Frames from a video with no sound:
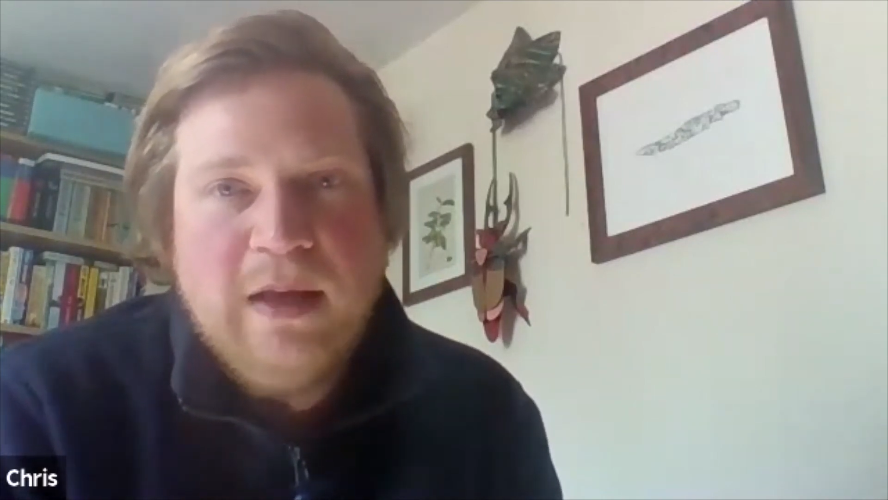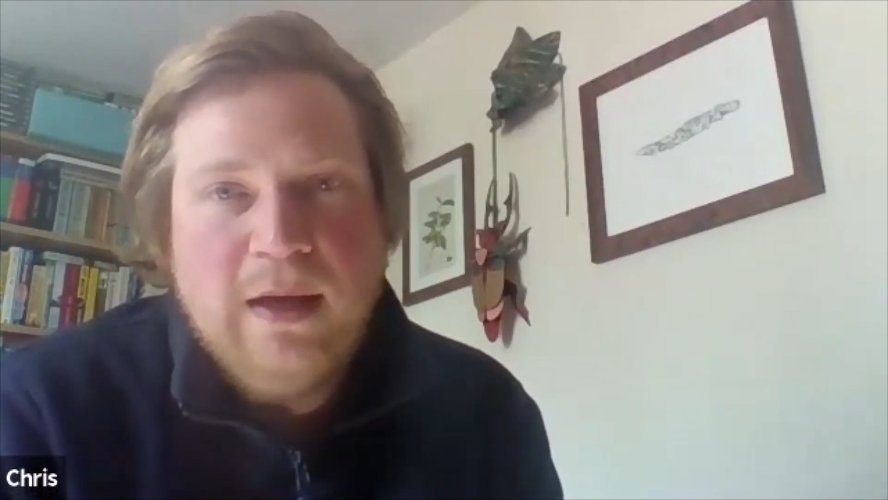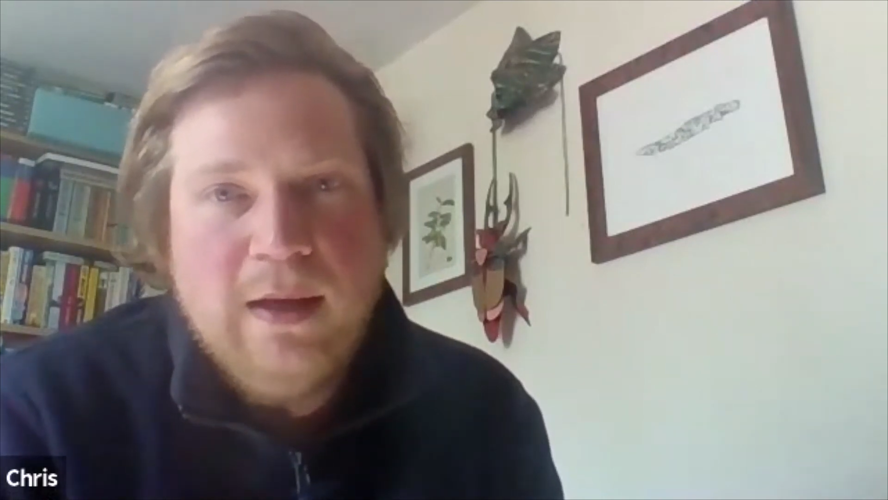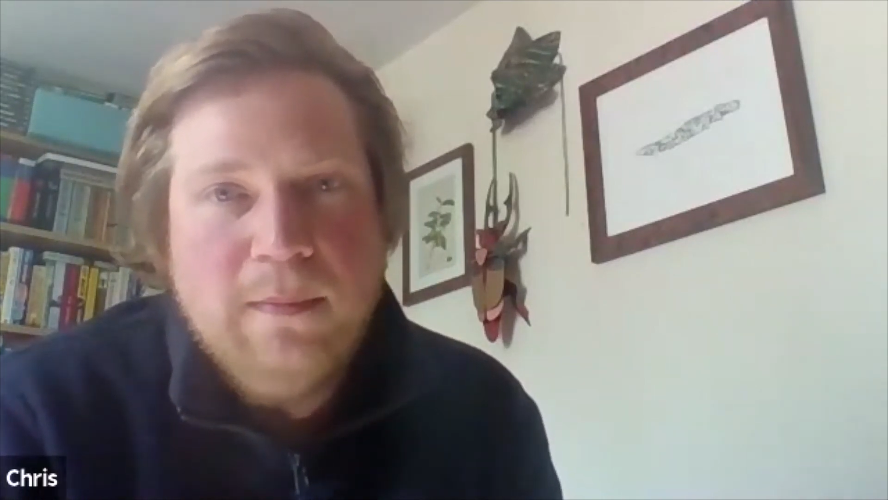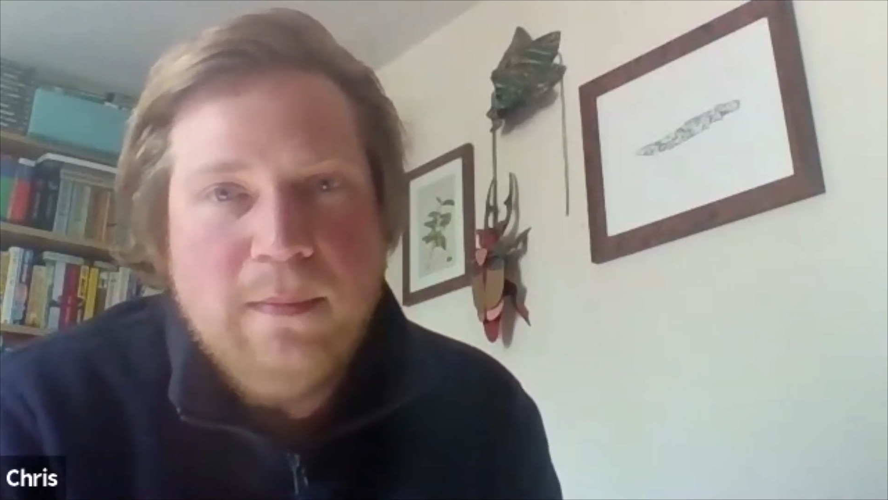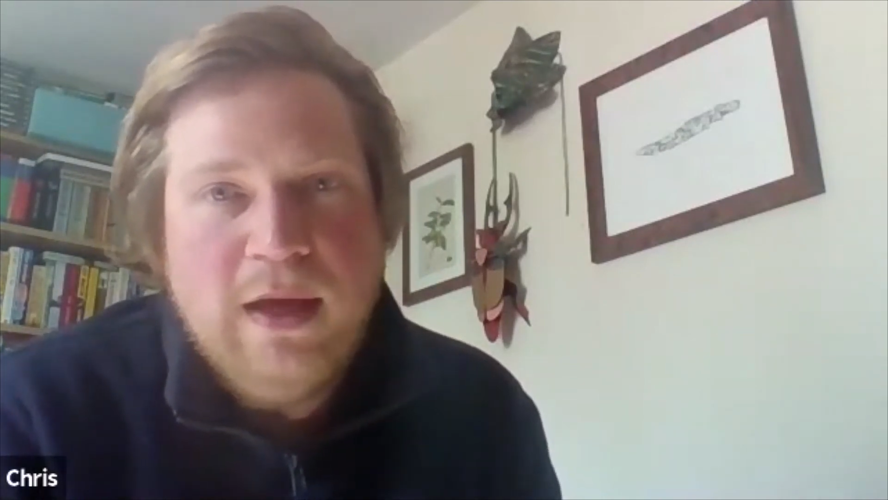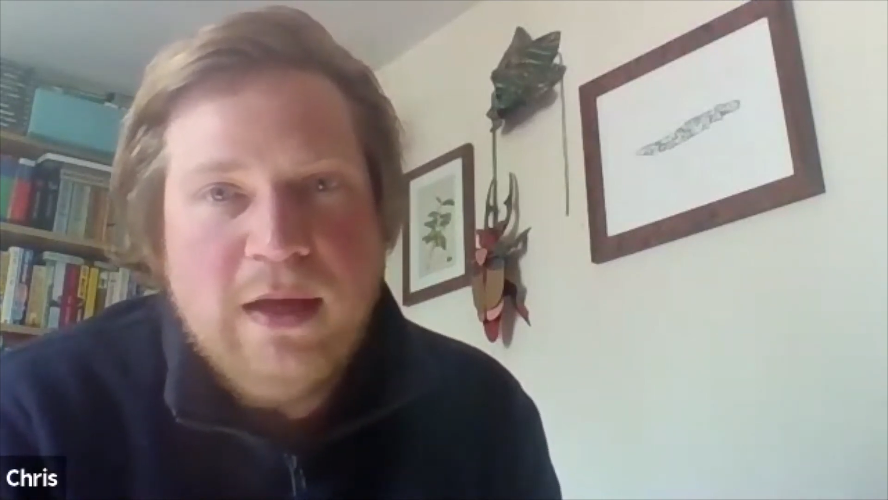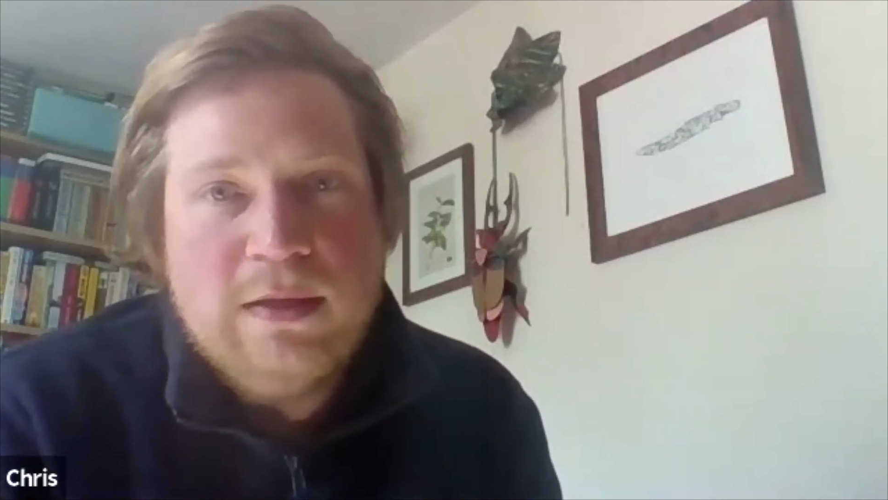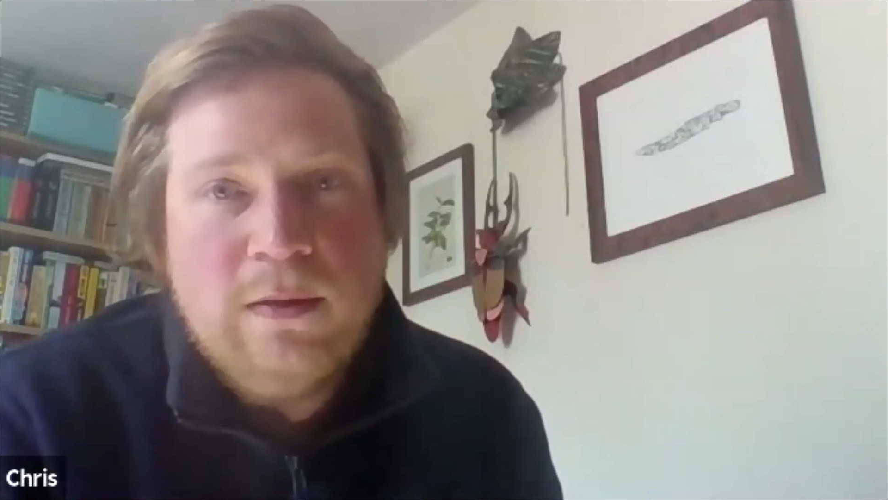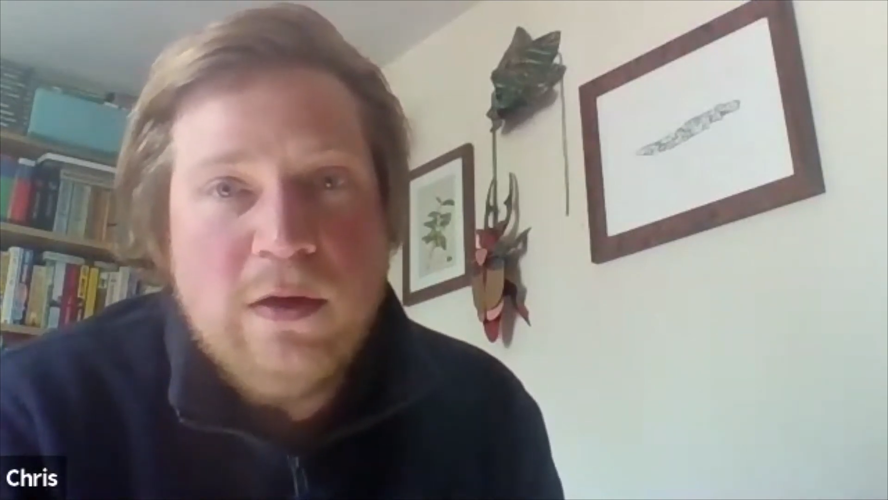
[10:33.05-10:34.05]

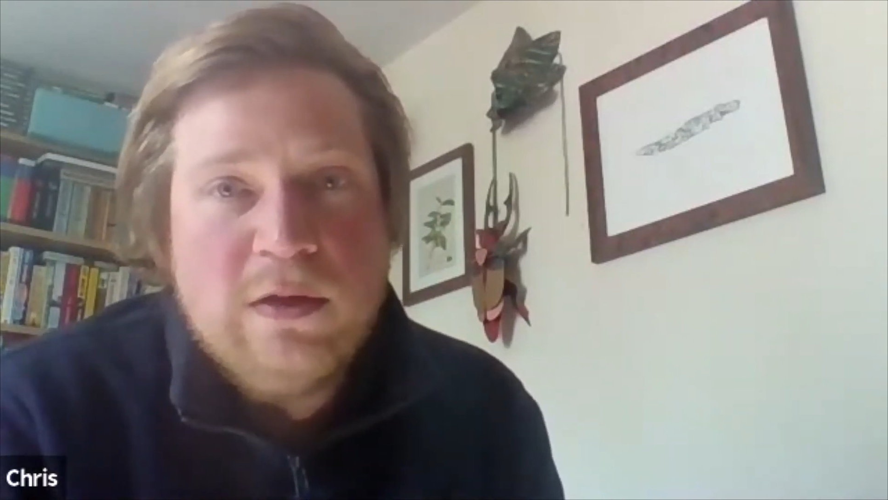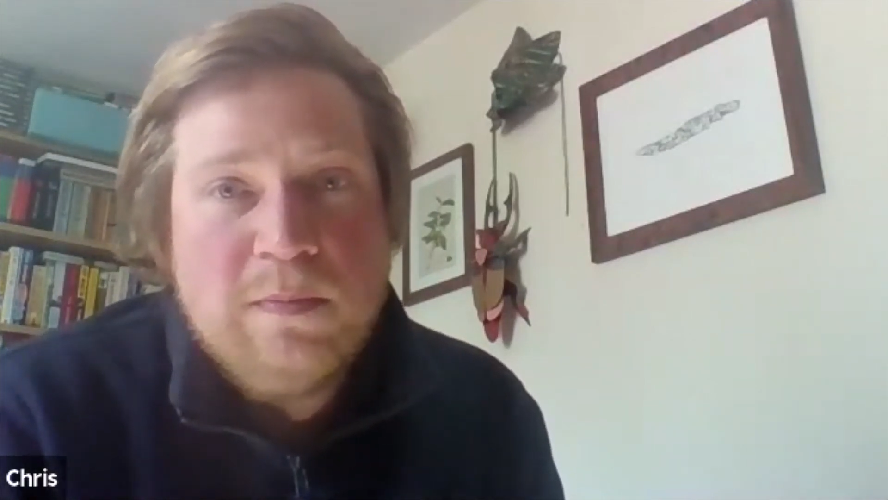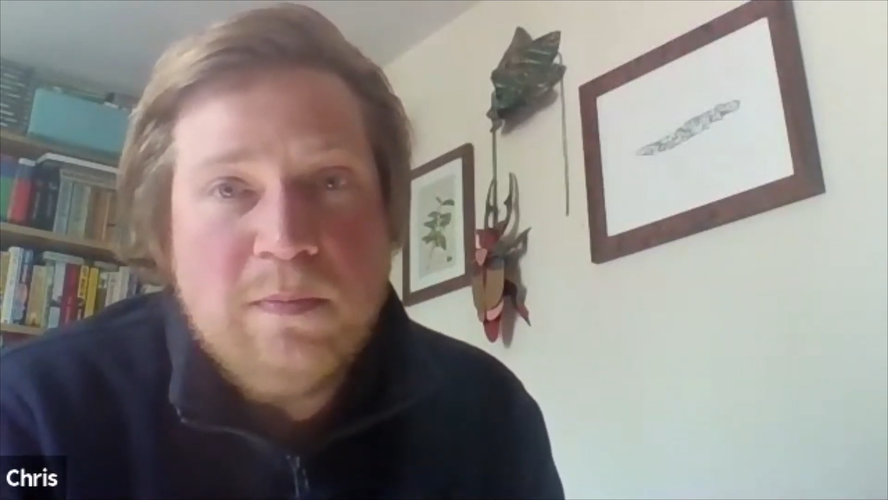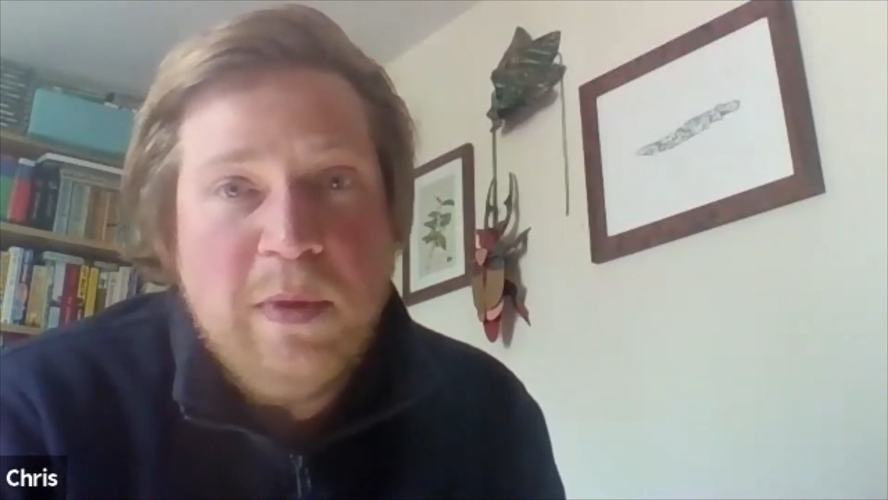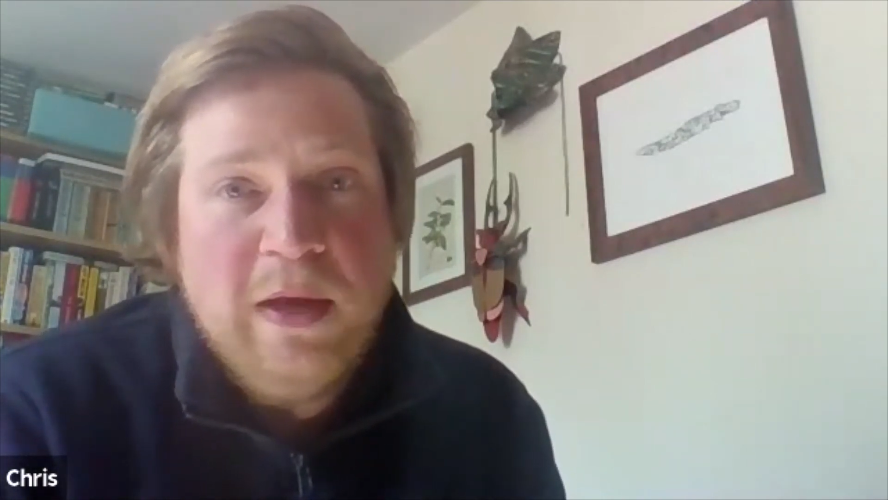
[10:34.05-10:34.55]
It's not as